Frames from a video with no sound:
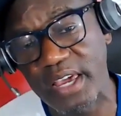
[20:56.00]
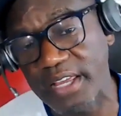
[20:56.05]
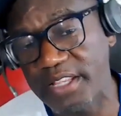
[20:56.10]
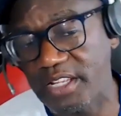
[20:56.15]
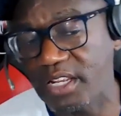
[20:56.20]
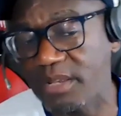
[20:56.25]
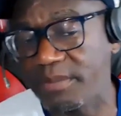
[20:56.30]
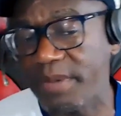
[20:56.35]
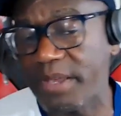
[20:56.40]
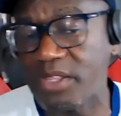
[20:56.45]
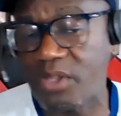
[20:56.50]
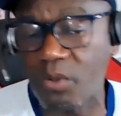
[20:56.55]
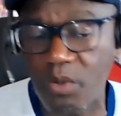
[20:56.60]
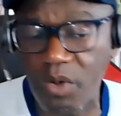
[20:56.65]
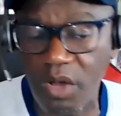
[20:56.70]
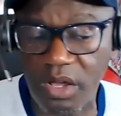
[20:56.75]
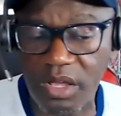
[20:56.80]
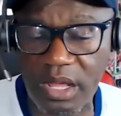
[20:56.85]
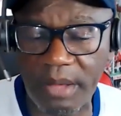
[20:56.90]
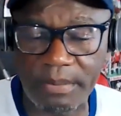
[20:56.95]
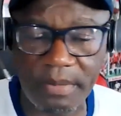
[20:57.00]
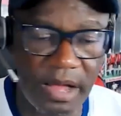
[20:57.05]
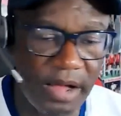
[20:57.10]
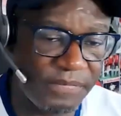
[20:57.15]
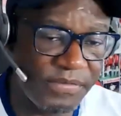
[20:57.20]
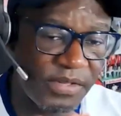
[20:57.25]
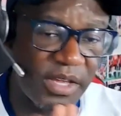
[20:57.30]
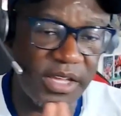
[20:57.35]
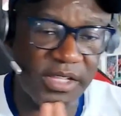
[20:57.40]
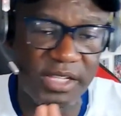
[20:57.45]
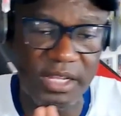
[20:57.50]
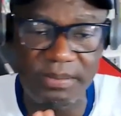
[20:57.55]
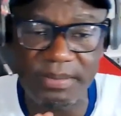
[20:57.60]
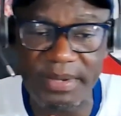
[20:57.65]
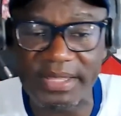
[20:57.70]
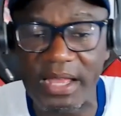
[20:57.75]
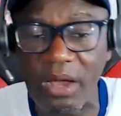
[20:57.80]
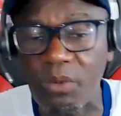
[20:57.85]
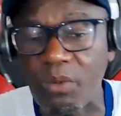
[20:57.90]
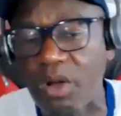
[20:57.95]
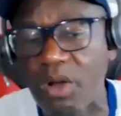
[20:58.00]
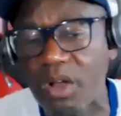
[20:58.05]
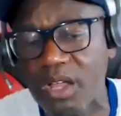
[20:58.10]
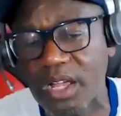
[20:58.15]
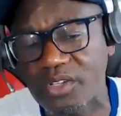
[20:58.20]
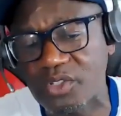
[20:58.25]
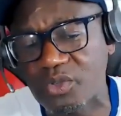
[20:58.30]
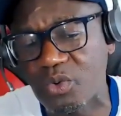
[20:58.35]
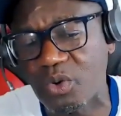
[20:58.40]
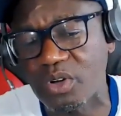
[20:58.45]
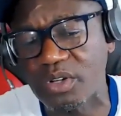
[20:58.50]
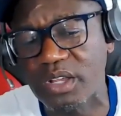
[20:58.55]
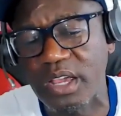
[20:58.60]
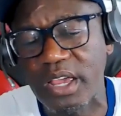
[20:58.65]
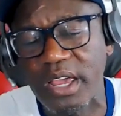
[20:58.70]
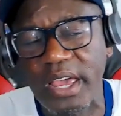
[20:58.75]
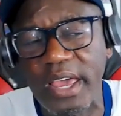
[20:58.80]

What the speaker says: He didn't make the World Cup. After he didn't make that World Cup squad,